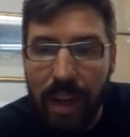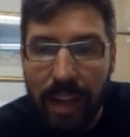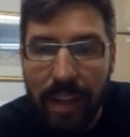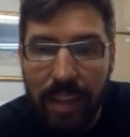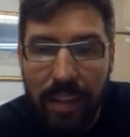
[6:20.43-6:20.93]

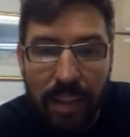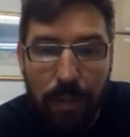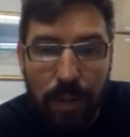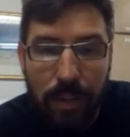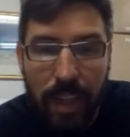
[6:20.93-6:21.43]
I can say,
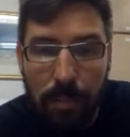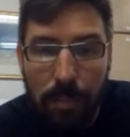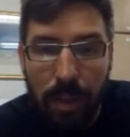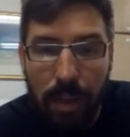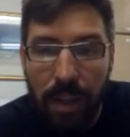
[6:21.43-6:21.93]
for
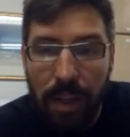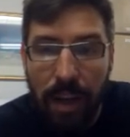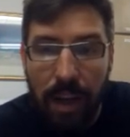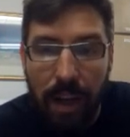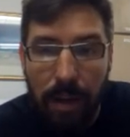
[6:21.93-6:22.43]
example,
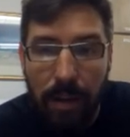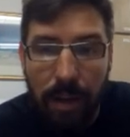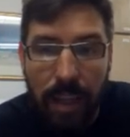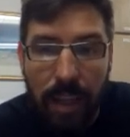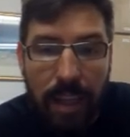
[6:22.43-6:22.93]

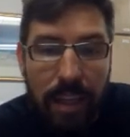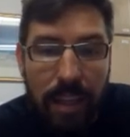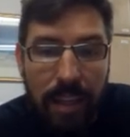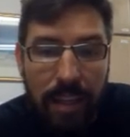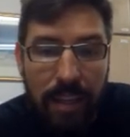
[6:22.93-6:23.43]

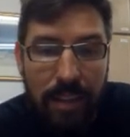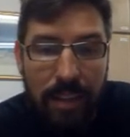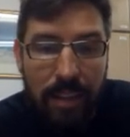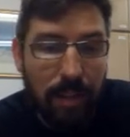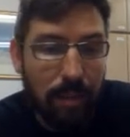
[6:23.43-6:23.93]
he
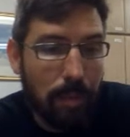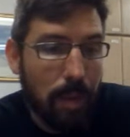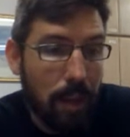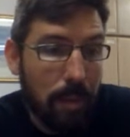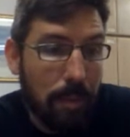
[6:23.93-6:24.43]
is, if I'm
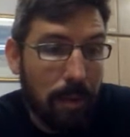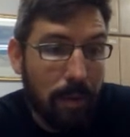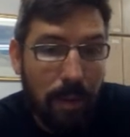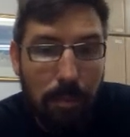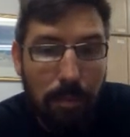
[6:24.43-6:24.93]
talking
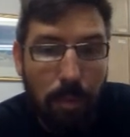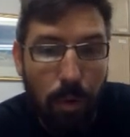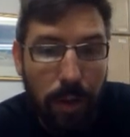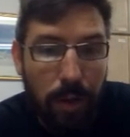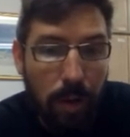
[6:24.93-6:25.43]
about a
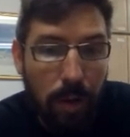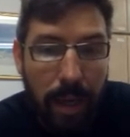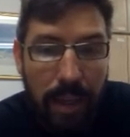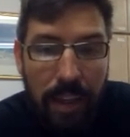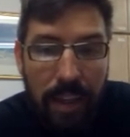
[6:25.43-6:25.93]
boy or a
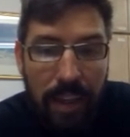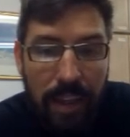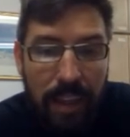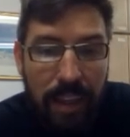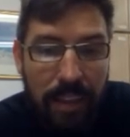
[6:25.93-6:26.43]
man,
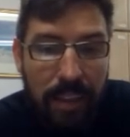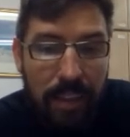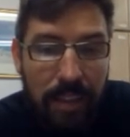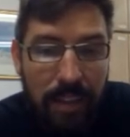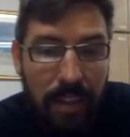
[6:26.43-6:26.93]
he
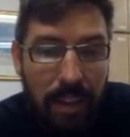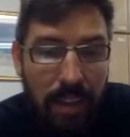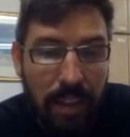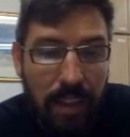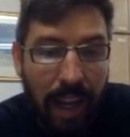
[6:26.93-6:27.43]
is
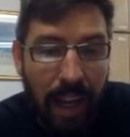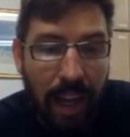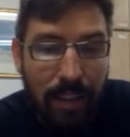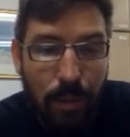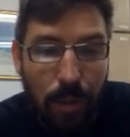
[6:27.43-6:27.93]
at
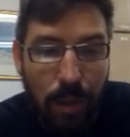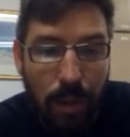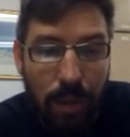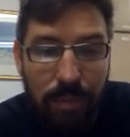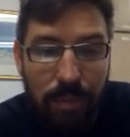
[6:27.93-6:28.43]
school,
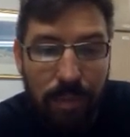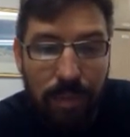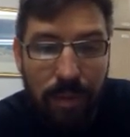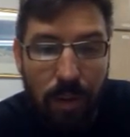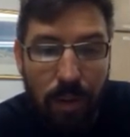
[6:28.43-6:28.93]

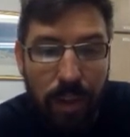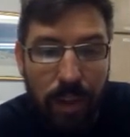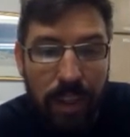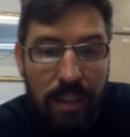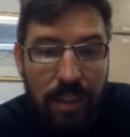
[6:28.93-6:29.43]
or
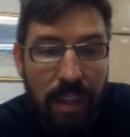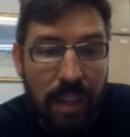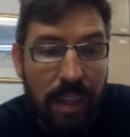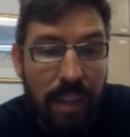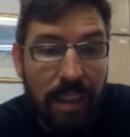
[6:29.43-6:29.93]
he is
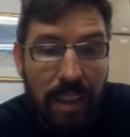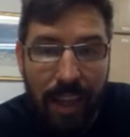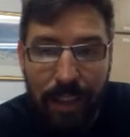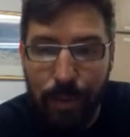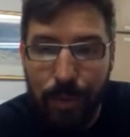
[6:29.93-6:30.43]
in the
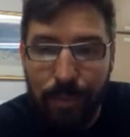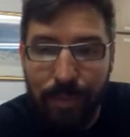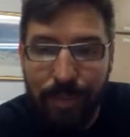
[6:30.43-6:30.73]
classroom.